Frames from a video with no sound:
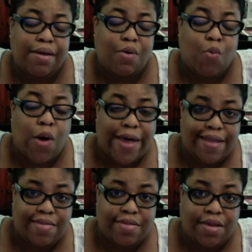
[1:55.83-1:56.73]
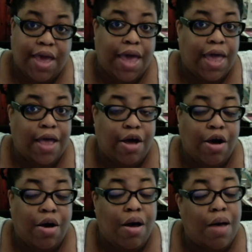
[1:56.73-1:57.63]
white, and
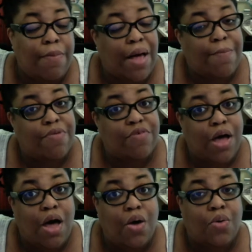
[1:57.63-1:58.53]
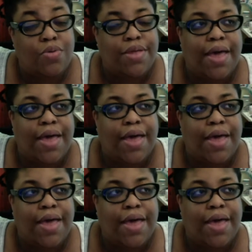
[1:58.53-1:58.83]
a pop of gold.